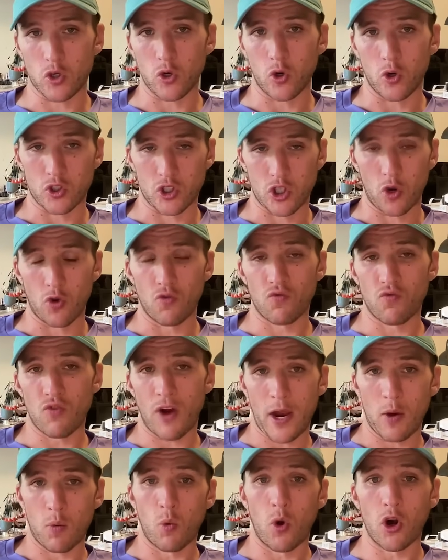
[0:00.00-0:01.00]
course. So,
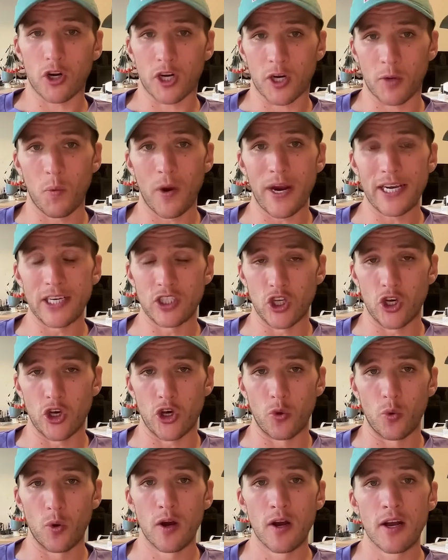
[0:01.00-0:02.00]
right, what can we
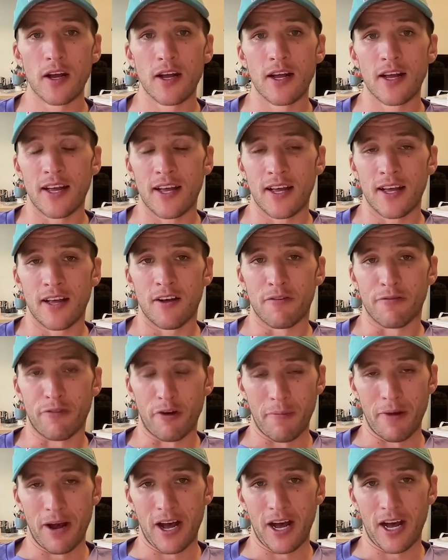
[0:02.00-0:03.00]
do
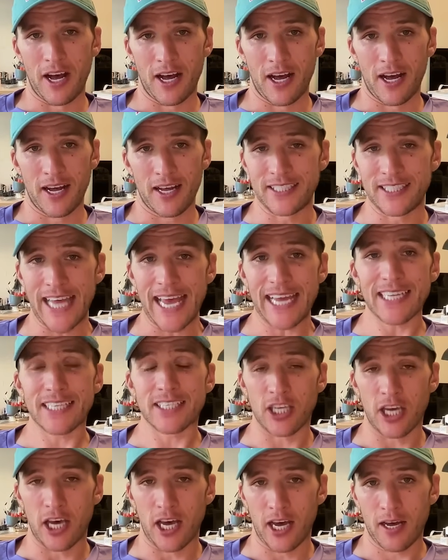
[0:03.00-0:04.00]
from a
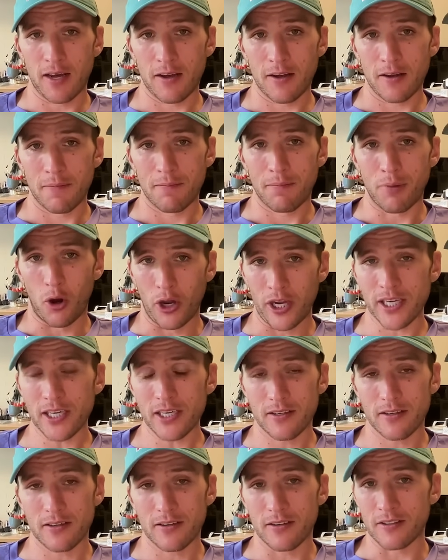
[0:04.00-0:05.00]
data
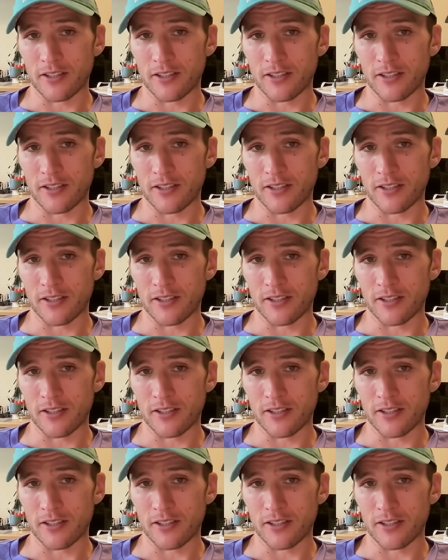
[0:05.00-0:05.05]
point?